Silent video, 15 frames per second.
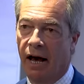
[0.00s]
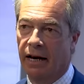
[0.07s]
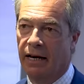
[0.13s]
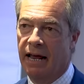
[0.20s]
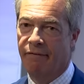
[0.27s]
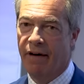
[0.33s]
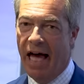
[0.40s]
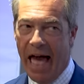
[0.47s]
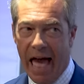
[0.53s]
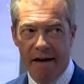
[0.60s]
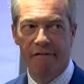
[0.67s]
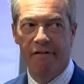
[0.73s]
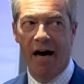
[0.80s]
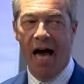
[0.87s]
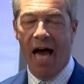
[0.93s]
I never,
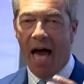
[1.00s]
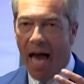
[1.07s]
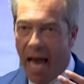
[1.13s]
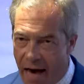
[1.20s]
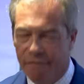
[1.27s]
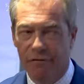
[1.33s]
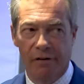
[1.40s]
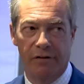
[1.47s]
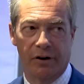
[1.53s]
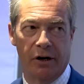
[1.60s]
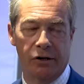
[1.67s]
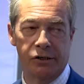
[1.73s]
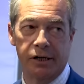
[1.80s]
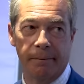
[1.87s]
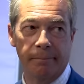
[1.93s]
ever, ever
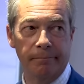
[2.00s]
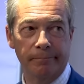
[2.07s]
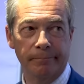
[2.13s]
forgot it.